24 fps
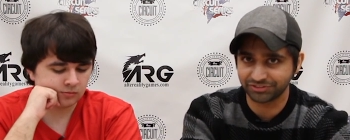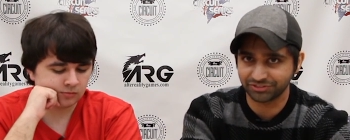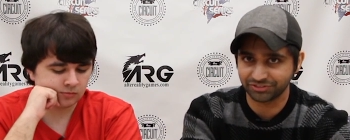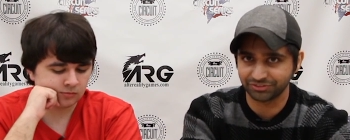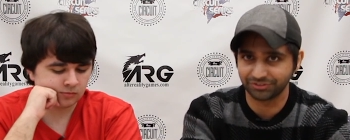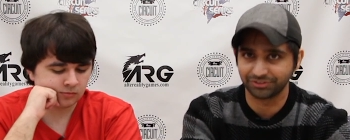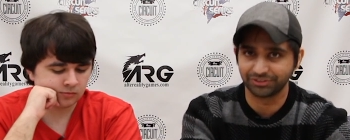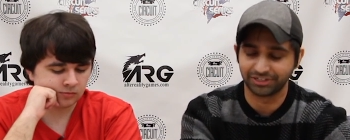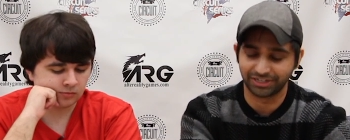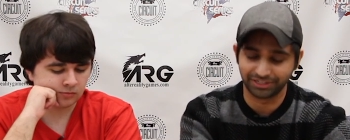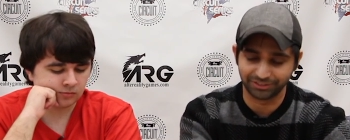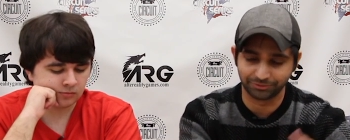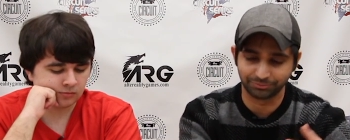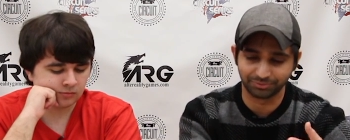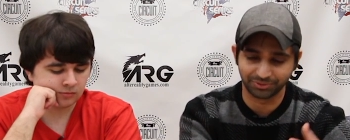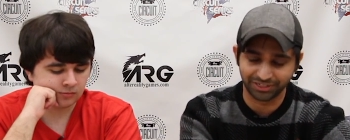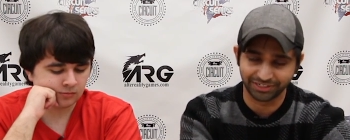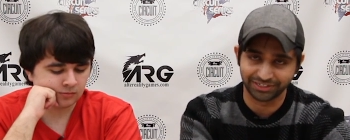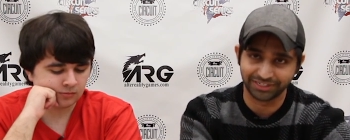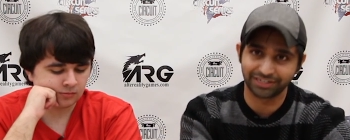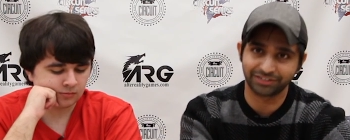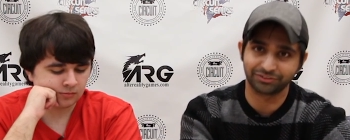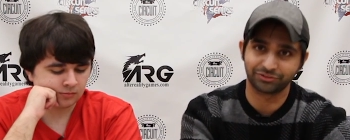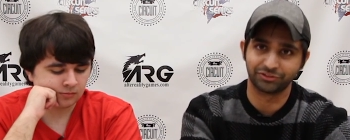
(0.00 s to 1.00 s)
Speaker 1: So they're either
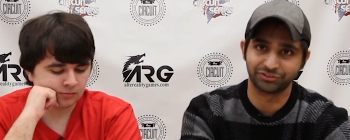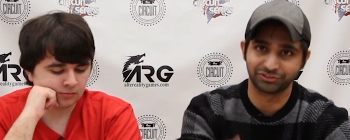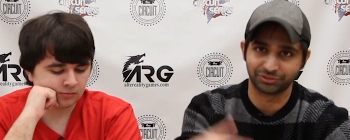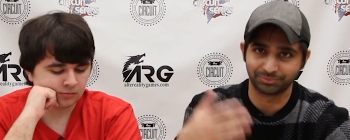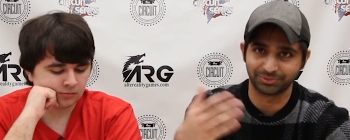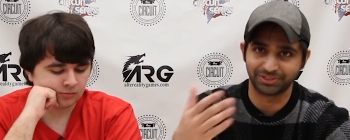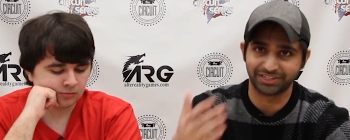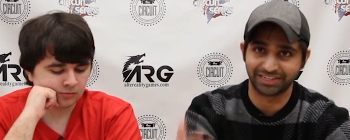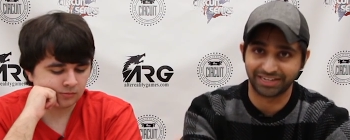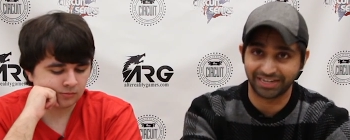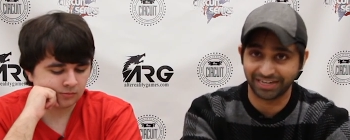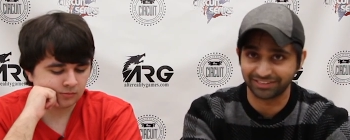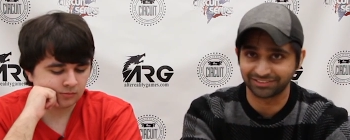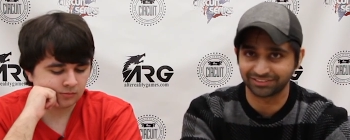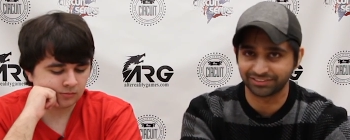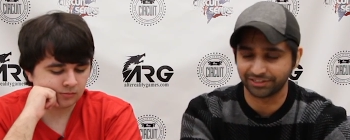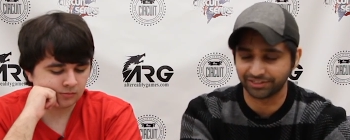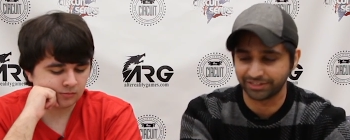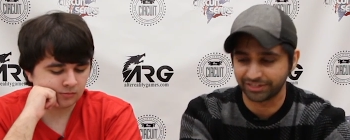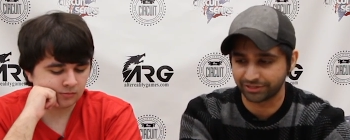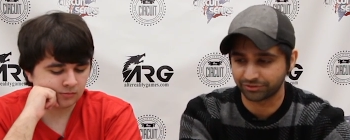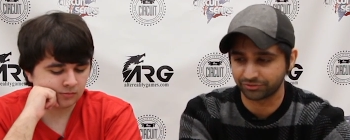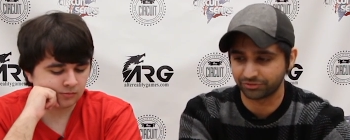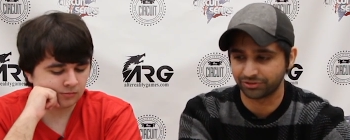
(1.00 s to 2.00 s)
playing Nekroz or playing
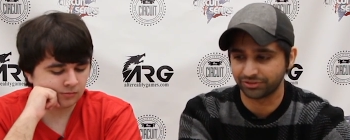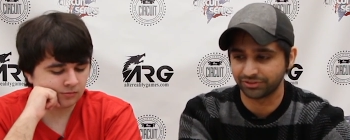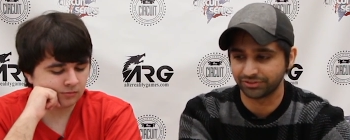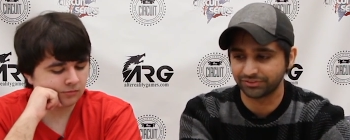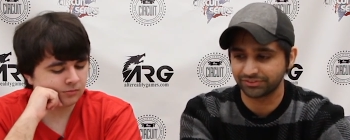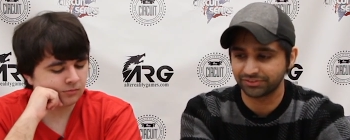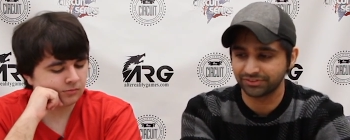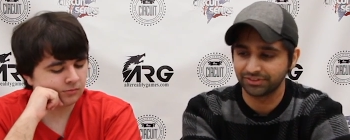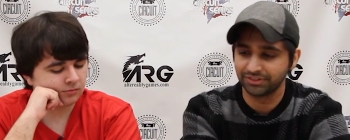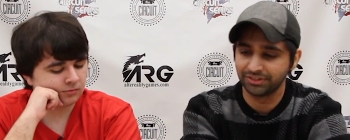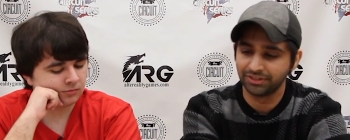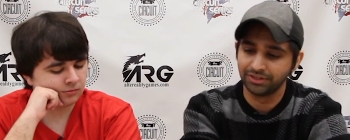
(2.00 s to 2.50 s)
anti-Nekroz,